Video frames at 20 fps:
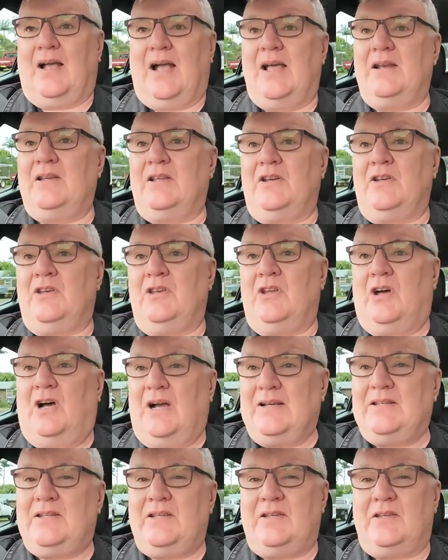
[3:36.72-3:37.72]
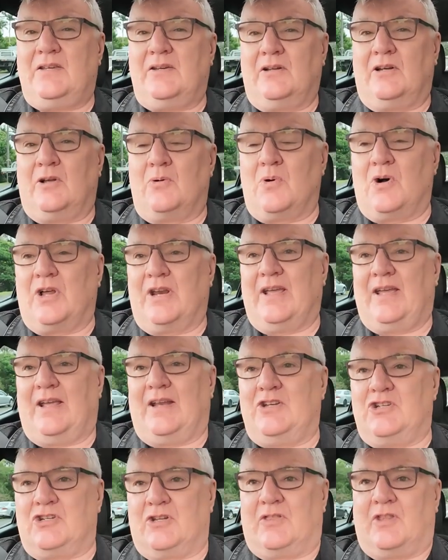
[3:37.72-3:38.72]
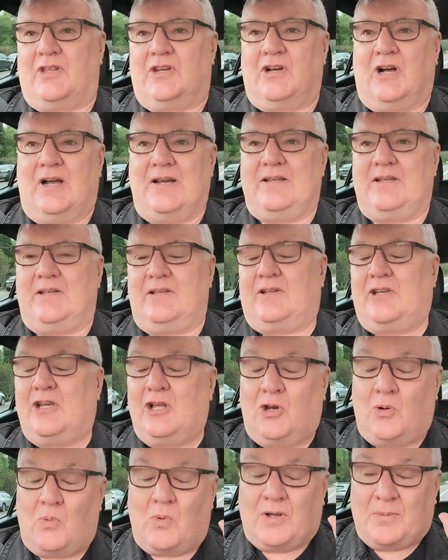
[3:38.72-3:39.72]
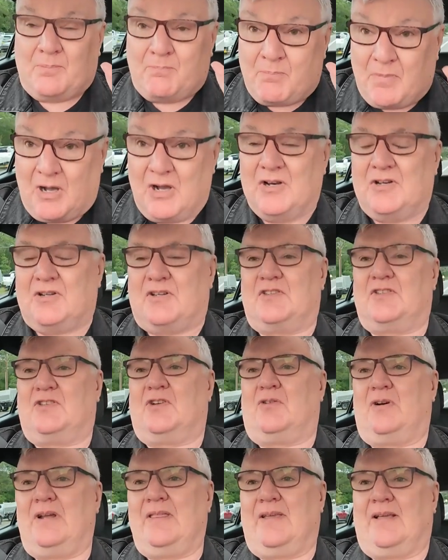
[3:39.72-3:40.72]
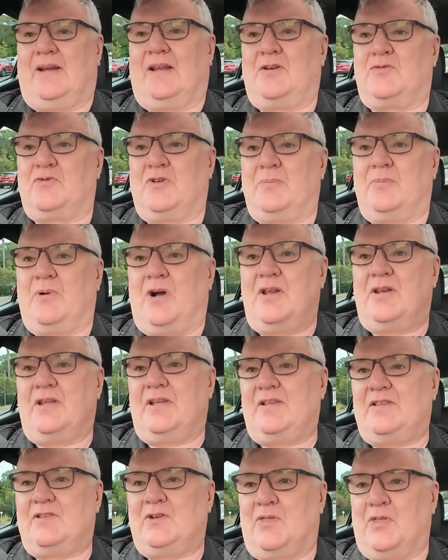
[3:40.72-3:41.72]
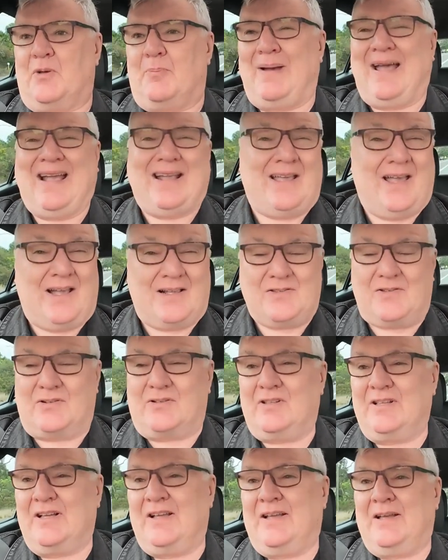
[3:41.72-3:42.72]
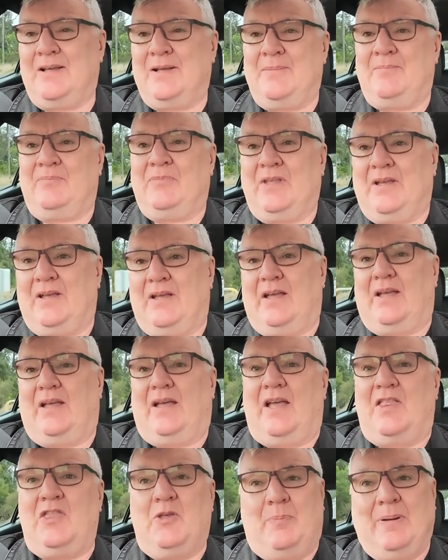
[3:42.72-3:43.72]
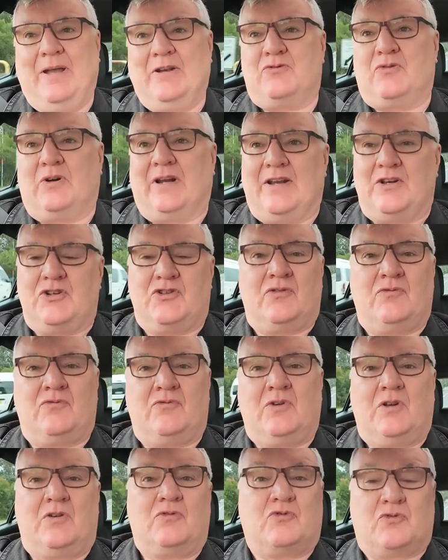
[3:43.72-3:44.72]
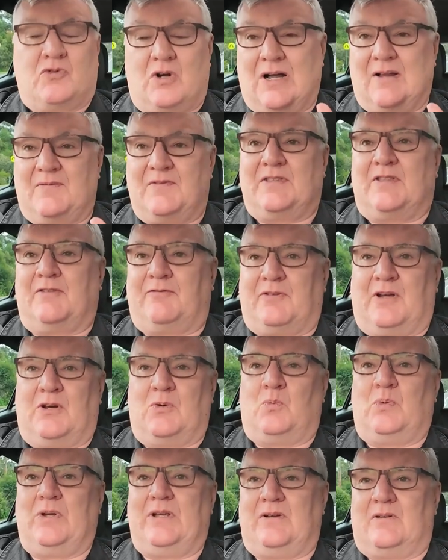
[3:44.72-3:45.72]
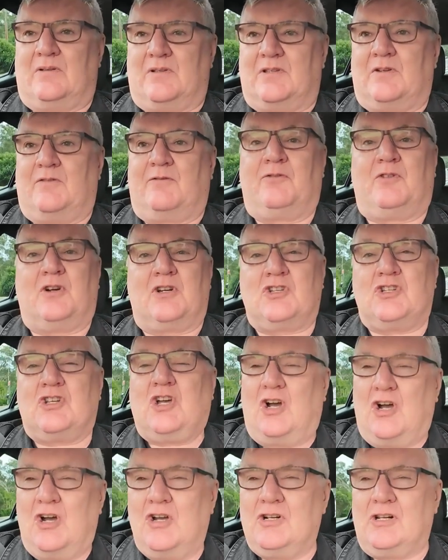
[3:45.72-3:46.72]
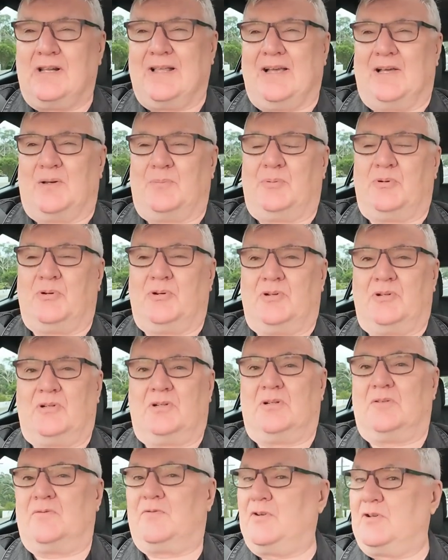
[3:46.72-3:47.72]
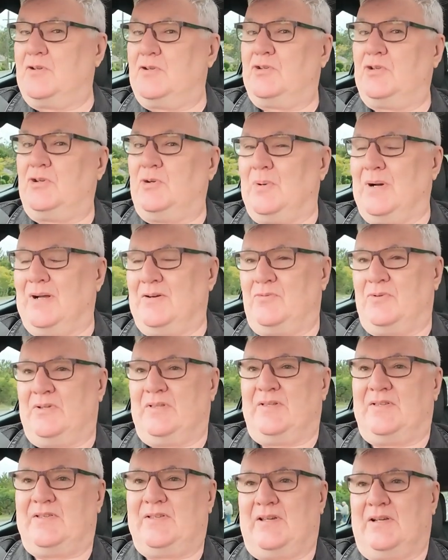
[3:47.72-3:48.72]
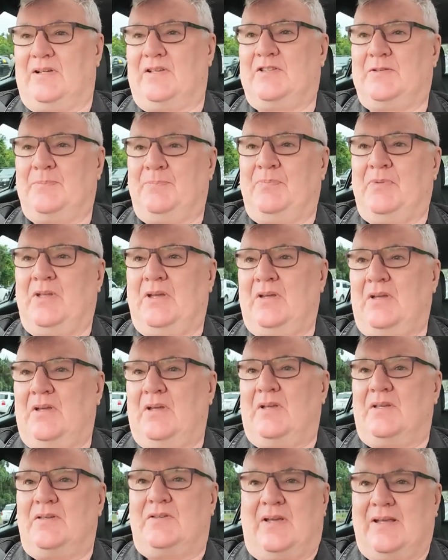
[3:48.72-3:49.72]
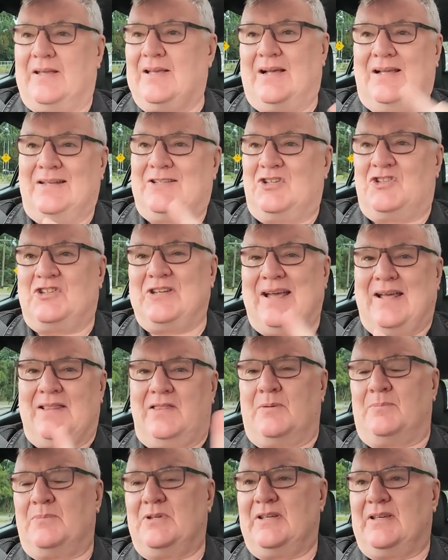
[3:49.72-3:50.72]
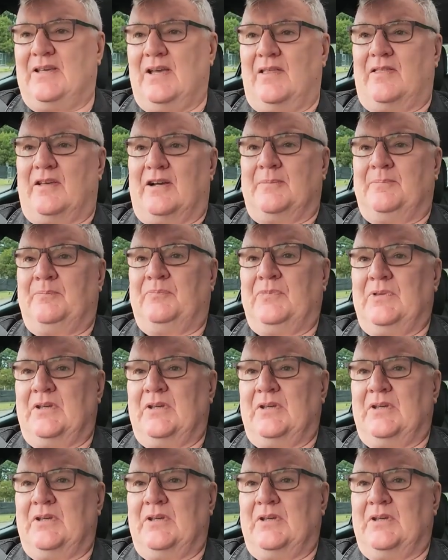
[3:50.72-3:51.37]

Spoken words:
and a 90 kilowatt engine. The 90 kilowatt motor, the electric motor is on the back axle, and the petrol engine drives the front wheels for a total output of 206. So you can't just add them together